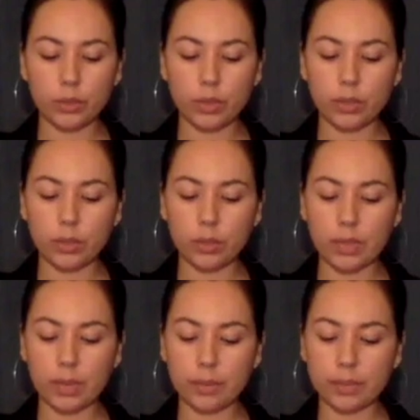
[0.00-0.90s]
not know what
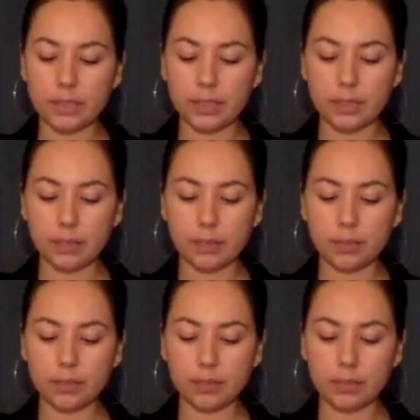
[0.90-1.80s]
happened to him.
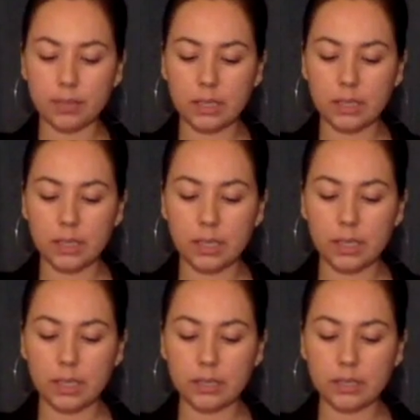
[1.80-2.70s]

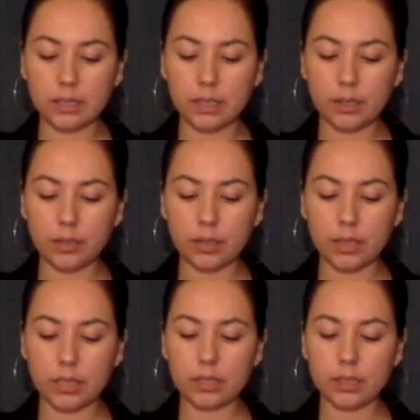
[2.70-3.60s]
It is
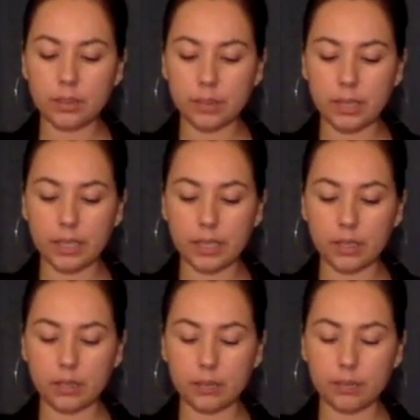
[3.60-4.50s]
terrifying to be here.